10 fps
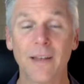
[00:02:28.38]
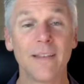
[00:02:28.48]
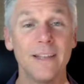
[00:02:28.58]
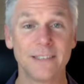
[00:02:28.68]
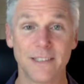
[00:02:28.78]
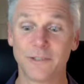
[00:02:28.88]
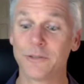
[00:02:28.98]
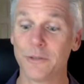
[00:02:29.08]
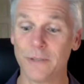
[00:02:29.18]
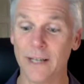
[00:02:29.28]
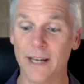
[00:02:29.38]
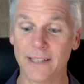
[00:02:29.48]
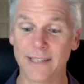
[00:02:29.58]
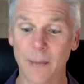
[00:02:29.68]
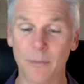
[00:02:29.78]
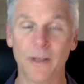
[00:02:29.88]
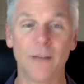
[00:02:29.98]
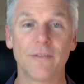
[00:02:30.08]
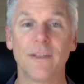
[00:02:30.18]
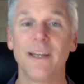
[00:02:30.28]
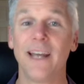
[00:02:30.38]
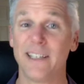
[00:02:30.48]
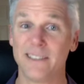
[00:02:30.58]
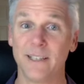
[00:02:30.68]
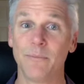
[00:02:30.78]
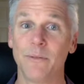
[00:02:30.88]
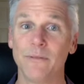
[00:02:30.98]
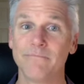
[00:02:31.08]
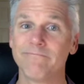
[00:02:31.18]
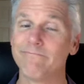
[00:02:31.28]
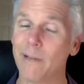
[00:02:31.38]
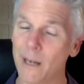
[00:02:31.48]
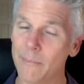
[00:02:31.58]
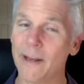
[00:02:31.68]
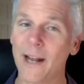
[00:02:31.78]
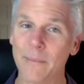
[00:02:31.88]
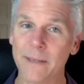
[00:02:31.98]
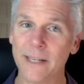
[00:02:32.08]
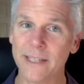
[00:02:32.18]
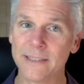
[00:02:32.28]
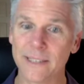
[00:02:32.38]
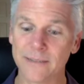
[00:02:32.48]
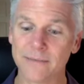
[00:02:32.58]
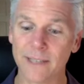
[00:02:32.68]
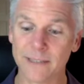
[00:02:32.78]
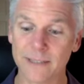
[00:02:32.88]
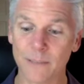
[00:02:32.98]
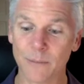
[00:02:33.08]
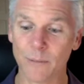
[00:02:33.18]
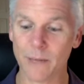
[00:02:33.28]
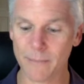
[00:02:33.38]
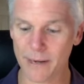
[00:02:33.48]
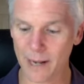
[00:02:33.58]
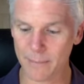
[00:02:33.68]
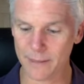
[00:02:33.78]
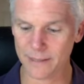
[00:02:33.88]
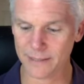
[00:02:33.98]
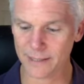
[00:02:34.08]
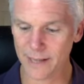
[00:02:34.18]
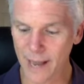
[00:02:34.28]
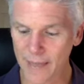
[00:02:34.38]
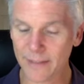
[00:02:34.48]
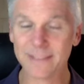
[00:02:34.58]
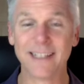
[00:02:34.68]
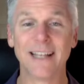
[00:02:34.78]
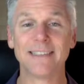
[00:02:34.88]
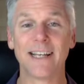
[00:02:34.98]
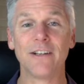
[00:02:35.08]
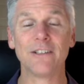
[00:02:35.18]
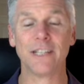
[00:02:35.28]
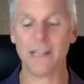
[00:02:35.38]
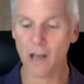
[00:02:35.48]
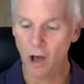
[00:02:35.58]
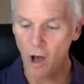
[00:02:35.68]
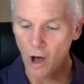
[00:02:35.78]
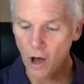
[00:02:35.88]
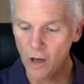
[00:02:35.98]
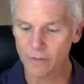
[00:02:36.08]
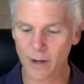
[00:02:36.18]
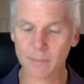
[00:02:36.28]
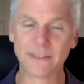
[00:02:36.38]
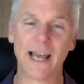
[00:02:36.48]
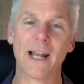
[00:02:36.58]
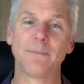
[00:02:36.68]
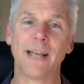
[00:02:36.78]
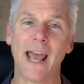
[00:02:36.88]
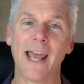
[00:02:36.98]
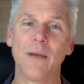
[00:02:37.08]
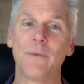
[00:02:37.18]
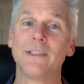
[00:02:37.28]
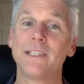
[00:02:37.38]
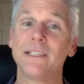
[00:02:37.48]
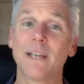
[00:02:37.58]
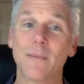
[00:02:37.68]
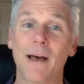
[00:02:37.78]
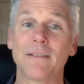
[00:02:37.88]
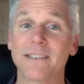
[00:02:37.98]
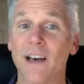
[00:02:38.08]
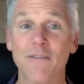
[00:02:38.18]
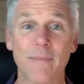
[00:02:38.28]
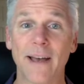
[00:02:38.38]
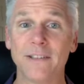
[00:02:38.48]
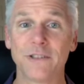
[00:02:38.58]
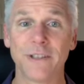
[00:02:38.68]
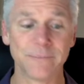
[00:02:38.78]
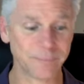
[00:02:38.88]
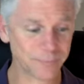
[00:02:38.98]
This is truly an example of it's simple, but it may not be easy. It's simple, but it may not be easy. And then today's energy, all the numbers add up to 8, which is about self-mastery.